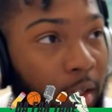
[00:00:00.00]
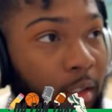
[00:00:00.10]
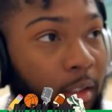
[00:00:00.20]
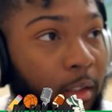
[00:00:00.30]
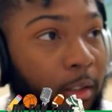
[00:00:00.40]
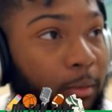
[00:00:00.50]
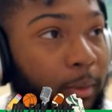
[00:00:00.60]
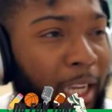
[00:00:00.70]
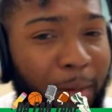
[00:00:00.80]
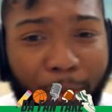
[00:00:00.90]
uh,
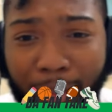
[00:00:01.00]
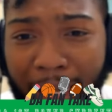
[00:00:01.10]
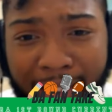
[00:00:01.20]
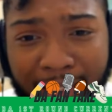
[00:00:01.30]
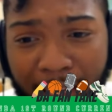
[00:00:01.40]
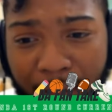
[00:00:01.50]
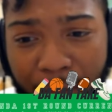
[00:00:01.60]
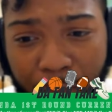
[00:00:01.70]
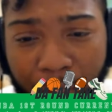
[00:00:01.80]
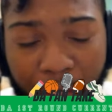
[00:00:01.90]
I came in the last time
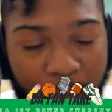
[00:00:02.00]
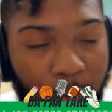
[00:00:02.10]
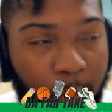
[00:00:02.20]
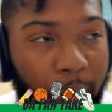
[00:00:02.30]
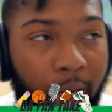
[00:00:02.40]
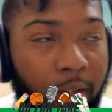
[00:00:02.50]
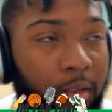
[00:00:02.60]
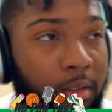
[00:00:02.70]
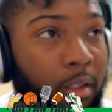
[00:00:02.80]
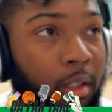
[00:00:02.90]
that the Bears beat the
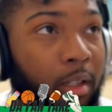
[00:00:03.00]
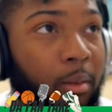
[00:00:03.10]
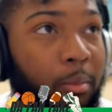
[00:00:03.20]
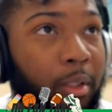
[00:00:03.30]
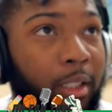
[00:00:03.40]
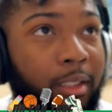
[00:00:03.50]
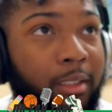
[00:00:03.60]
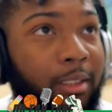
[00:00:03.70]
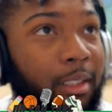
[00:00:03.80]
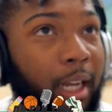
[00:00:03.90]
Packers, but
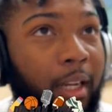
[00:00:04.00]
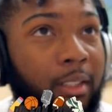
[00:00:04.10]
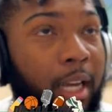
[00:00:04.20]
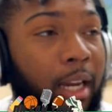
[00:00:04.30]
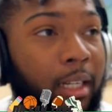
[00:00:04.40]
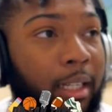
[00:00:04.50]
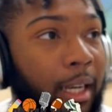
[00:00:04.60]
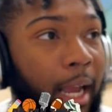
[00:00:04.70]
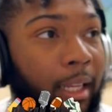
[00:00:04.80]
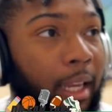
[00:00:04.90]
outside of
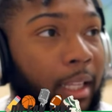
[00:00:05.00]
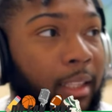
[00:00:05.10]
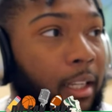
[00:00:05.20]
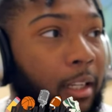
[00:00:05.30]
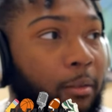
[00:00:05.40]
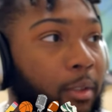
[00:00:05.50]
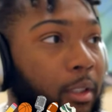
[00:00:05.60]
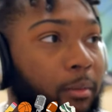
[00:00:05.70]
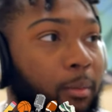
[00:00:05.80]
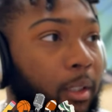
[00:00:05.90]
that, I can't think of
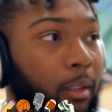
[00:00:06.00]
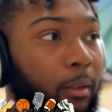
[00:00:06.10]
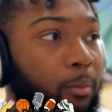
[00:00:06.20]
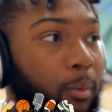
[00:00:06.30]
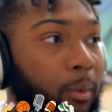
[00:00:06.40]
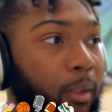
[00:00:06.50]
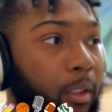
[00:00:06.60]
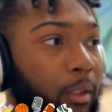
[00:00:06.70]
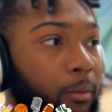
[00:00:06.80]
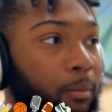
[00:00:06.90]
a, a,
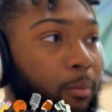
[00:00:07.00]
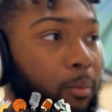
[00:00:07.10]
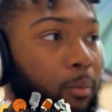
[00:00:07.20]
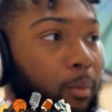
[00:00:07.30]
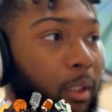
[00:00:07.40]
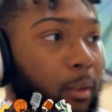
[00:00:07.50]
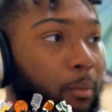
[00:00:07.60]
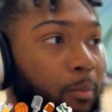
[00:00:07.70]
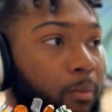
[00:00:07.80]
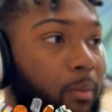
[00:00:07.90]
a, a
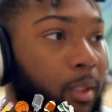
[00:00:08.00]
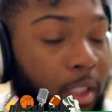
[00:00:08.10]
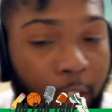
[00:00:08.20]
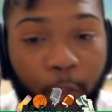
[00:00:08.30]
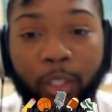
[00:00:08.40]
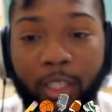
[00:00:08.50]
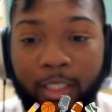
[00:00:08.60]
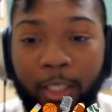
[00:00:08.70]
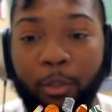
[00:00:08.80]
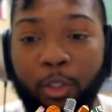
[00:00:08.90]

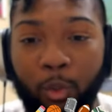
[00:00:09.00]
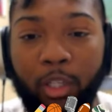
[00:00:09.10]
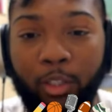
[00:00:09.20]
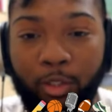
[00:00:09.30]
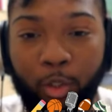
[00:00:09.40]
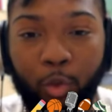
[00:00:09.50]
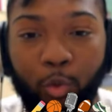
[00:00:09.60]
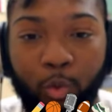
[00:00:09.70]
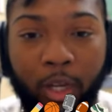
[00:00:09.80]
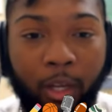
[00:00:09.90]
series in between
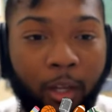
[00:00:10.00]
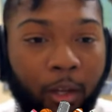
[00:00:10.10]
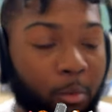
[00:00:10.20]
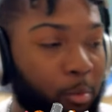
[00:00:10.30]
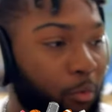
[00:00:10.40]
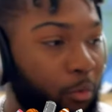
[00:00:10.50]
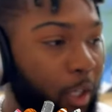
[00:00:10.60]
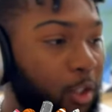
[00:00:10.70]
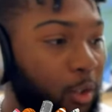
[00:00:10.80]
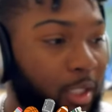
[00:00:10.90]
two
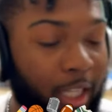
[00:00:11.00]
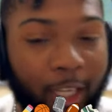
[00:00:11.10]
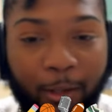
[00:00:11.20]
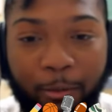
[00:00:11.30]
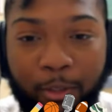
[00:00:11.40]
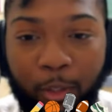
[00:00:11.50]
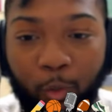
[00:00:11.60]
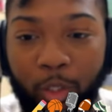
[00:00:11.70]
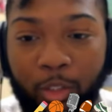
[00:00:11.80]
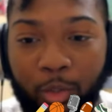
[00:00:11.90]
professional teams in
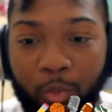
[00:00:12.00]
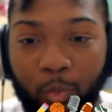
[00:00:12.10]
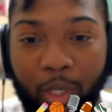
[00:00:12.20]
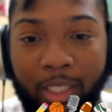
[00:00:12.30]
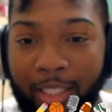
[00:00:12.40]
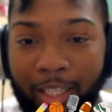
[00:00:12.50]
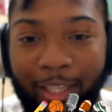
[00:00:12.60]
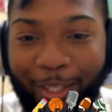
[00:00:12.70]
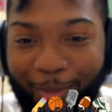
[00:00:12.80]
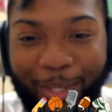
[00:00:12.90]
which one
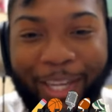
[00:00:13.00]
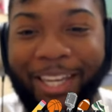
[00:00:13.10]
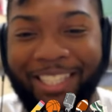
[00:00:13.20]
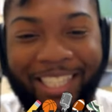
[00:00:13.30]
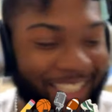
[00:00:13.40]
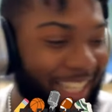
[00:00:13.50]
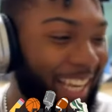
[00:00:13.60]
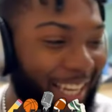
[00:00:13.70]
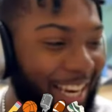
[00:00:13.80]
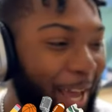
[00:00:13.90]
team just
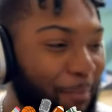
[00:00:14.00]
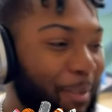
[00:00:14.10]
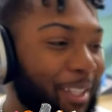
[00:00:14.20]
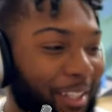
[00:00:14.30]
cannot beat